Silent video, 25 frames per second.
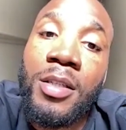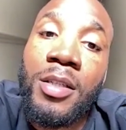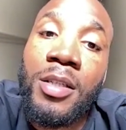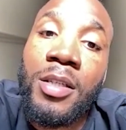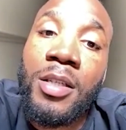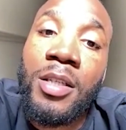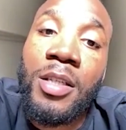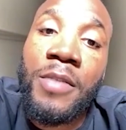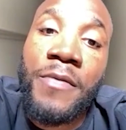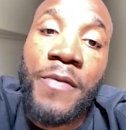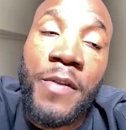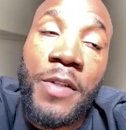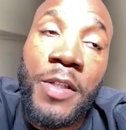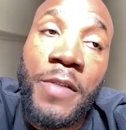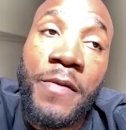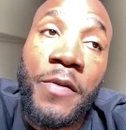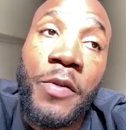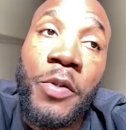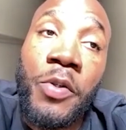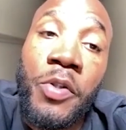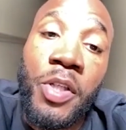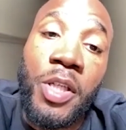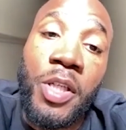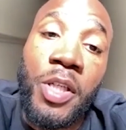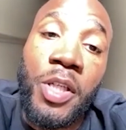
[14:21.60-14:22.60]
if I
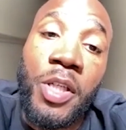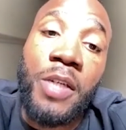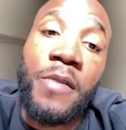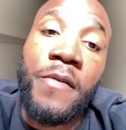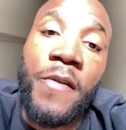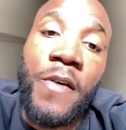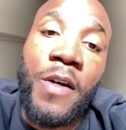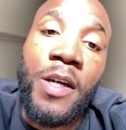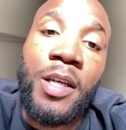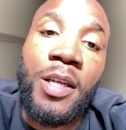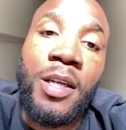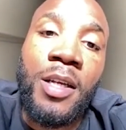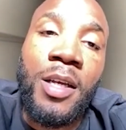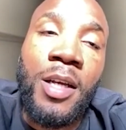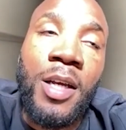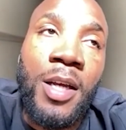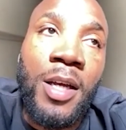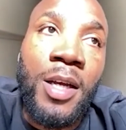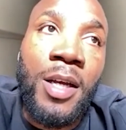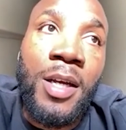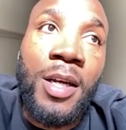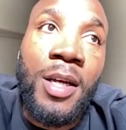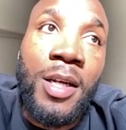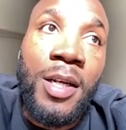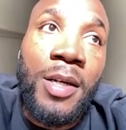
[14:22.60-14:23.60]
do take the fight,
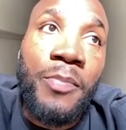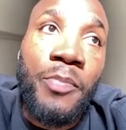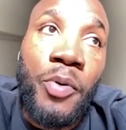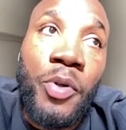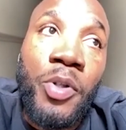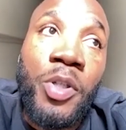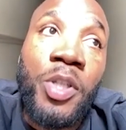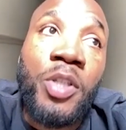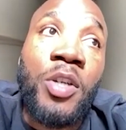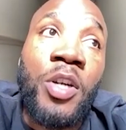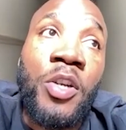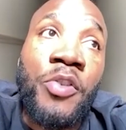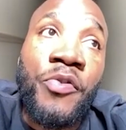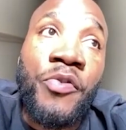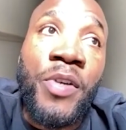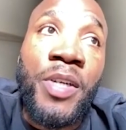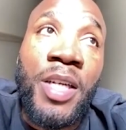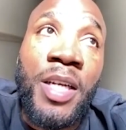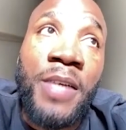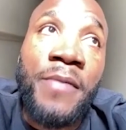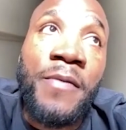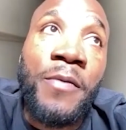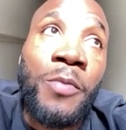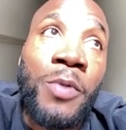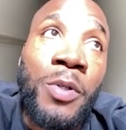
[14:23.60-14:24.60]
put in the contract
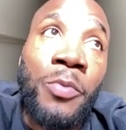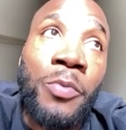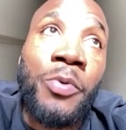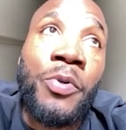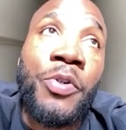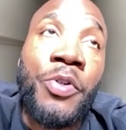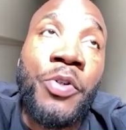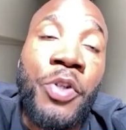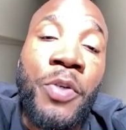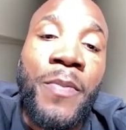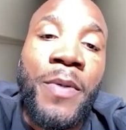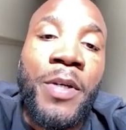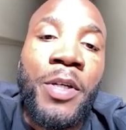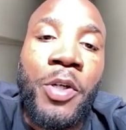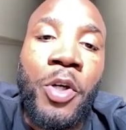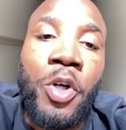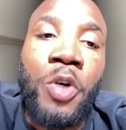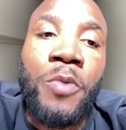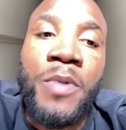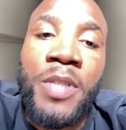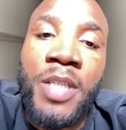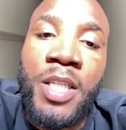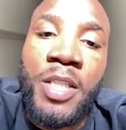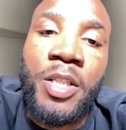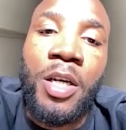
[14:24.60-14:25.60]
that when I do beat Kobe,
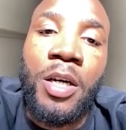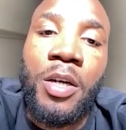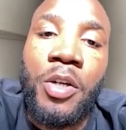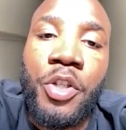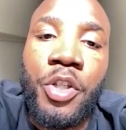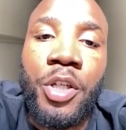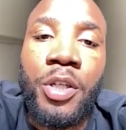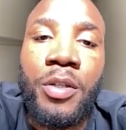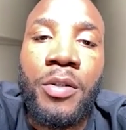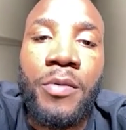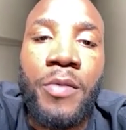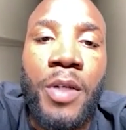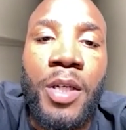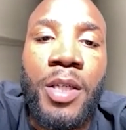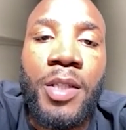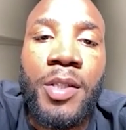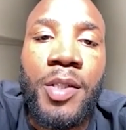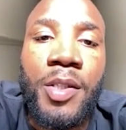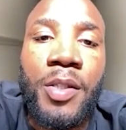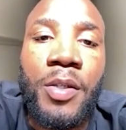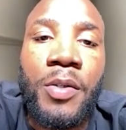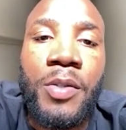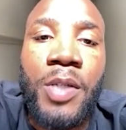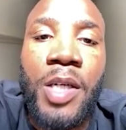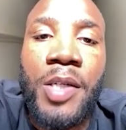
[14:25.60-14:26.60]
I get title shot, right?
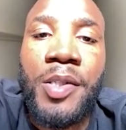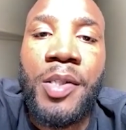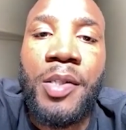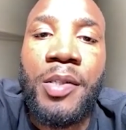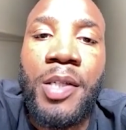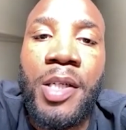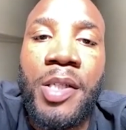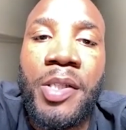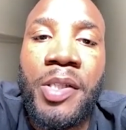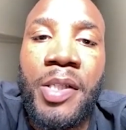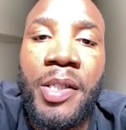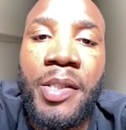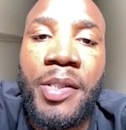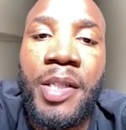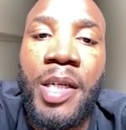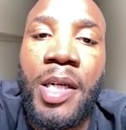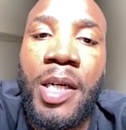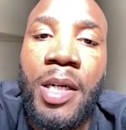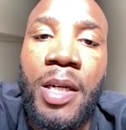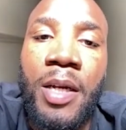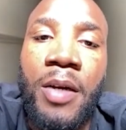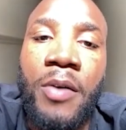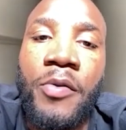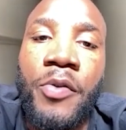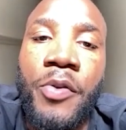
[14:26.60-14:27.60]
So that's exactly
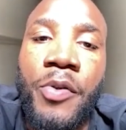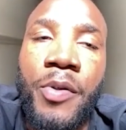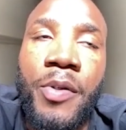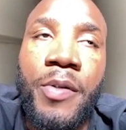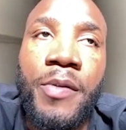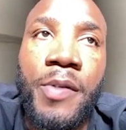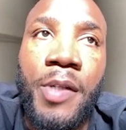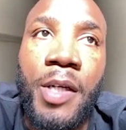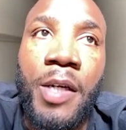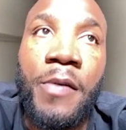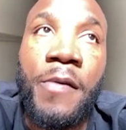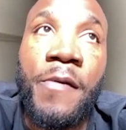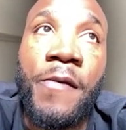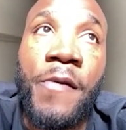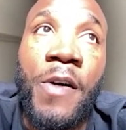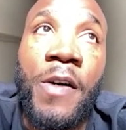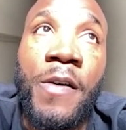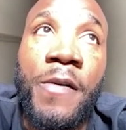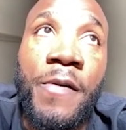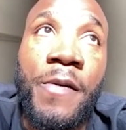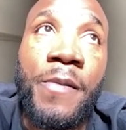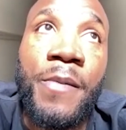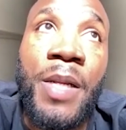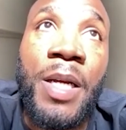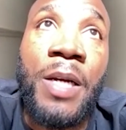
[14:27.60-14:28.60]
how I'll do it. So every fight
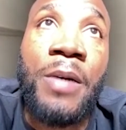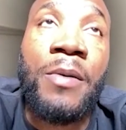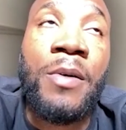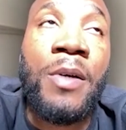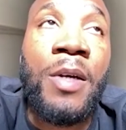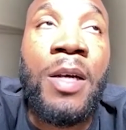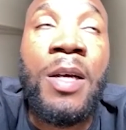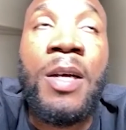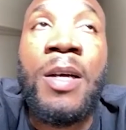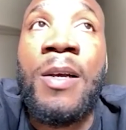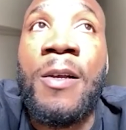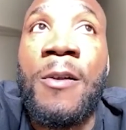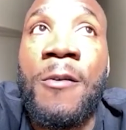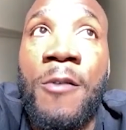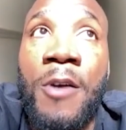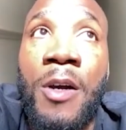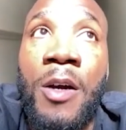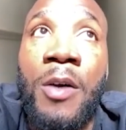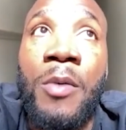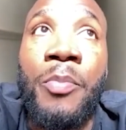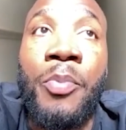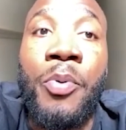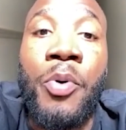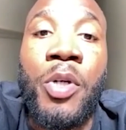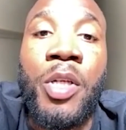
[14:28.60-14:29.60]
from now,
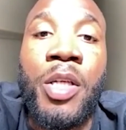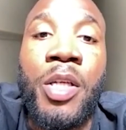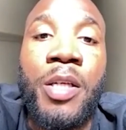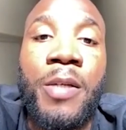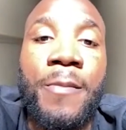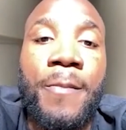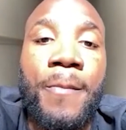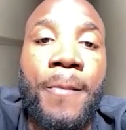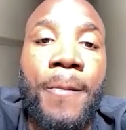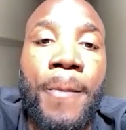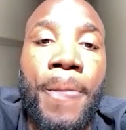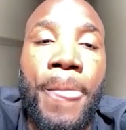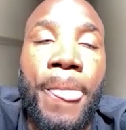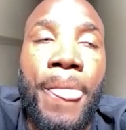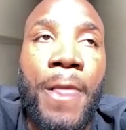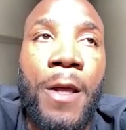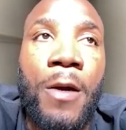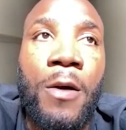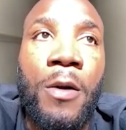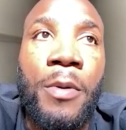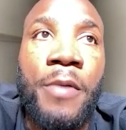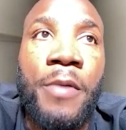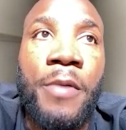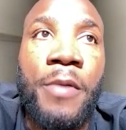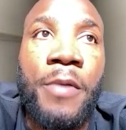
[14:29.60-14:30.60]
I'll put it.
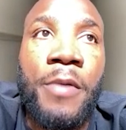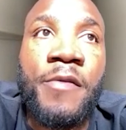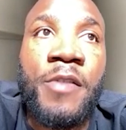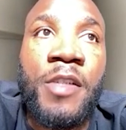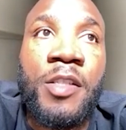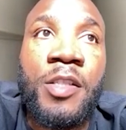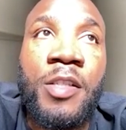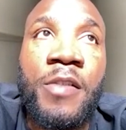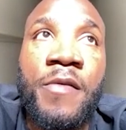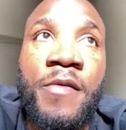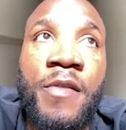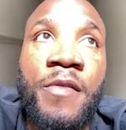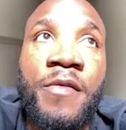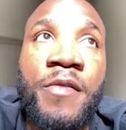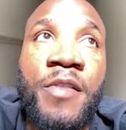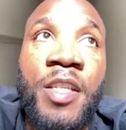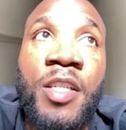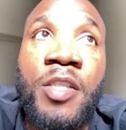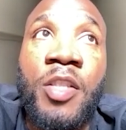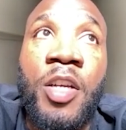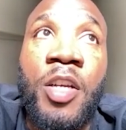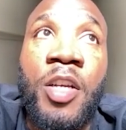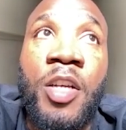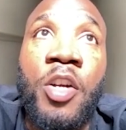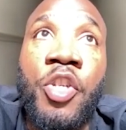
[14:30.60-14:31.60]
If not the
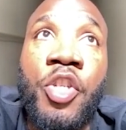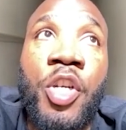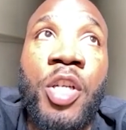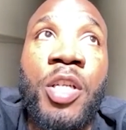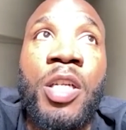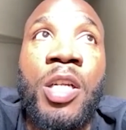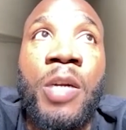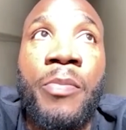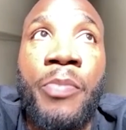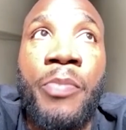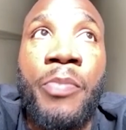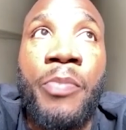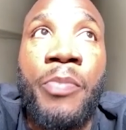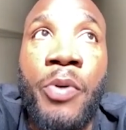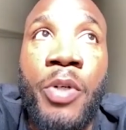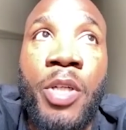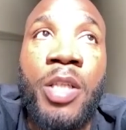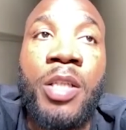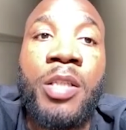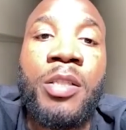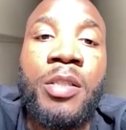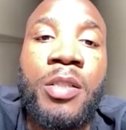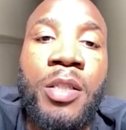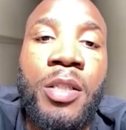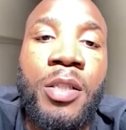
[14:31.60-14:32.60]
title shot, then I put it in
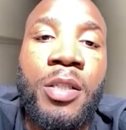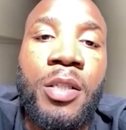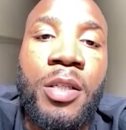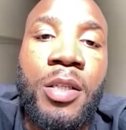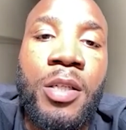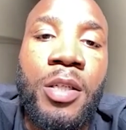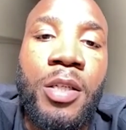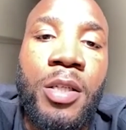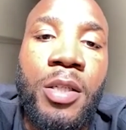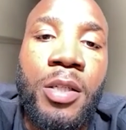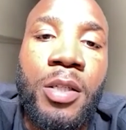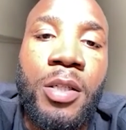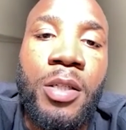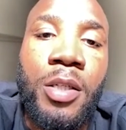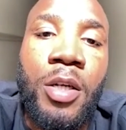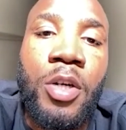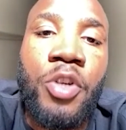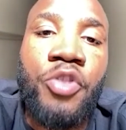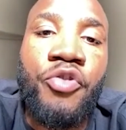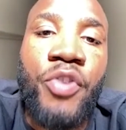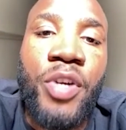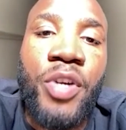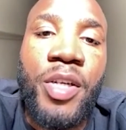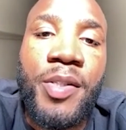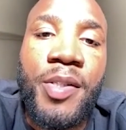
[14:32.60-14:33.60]
the
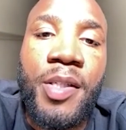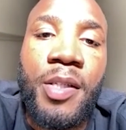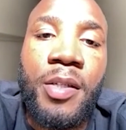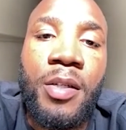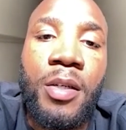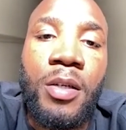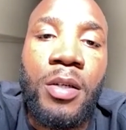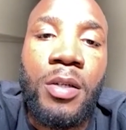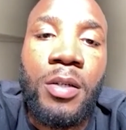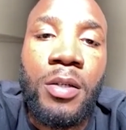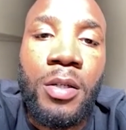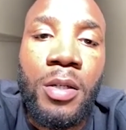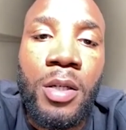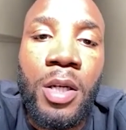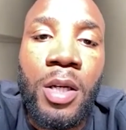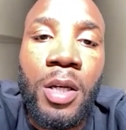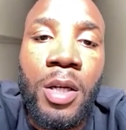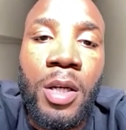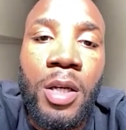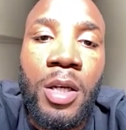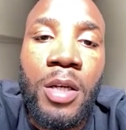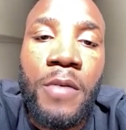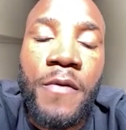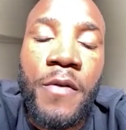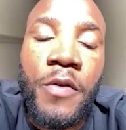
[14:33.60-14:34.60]
contract saying
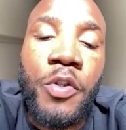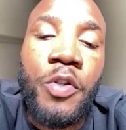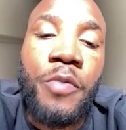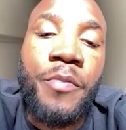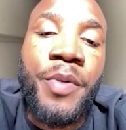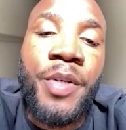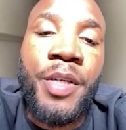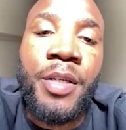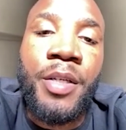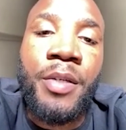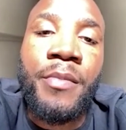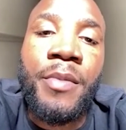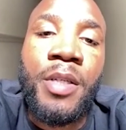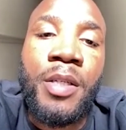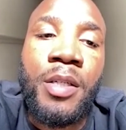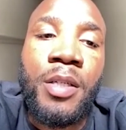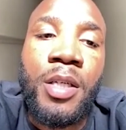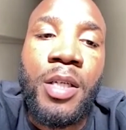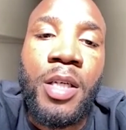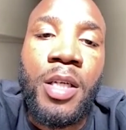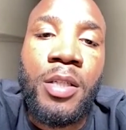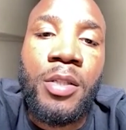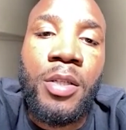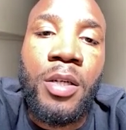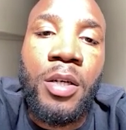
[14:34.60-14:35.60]
if I do beat him, then I get the
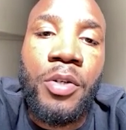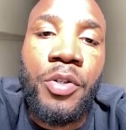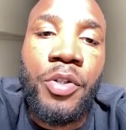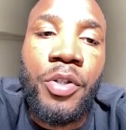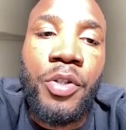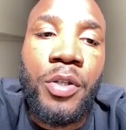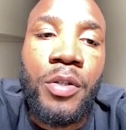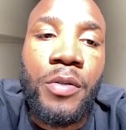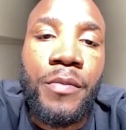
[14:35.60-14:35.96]
title shot.